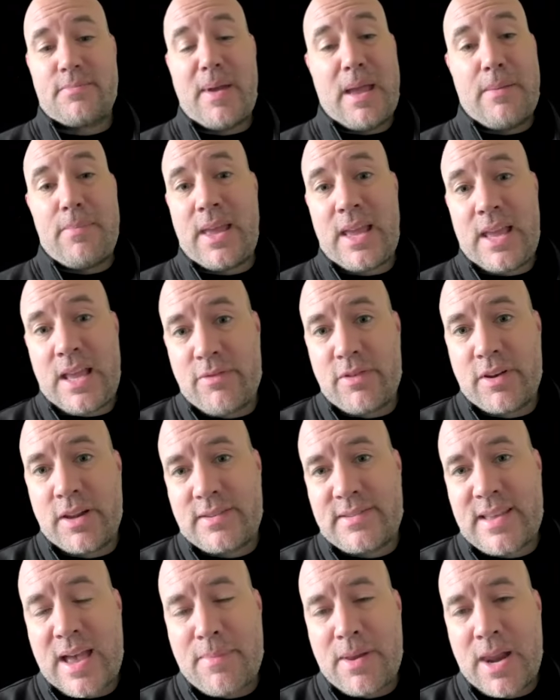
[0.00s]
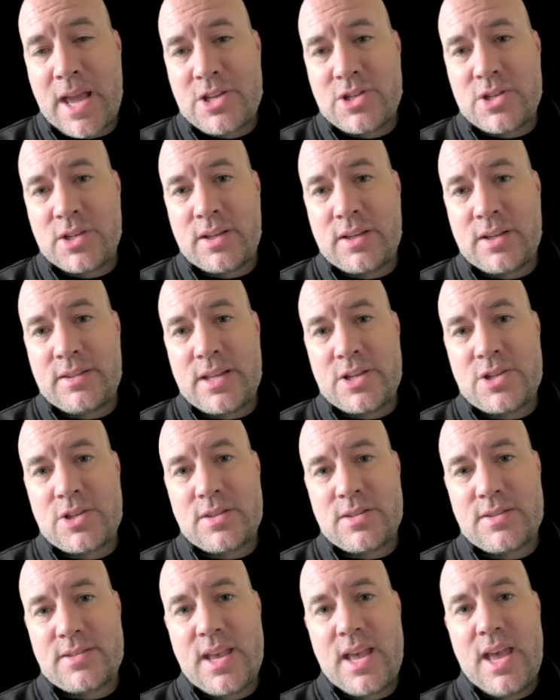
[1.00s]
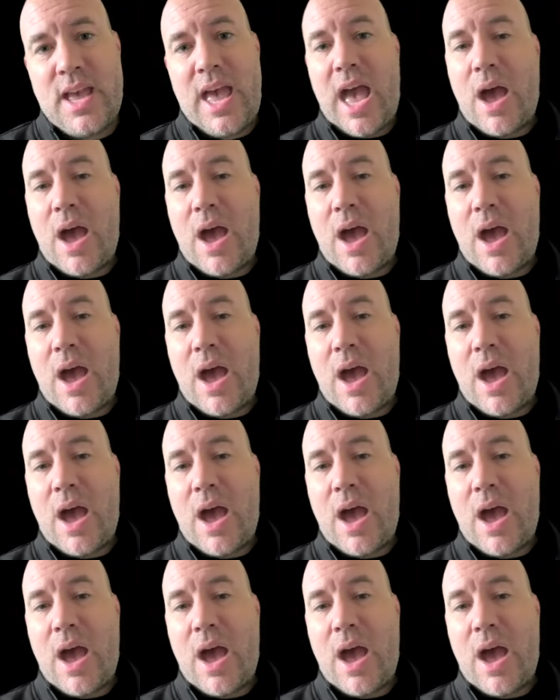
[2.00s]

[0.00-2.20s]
maybe even examination conditions.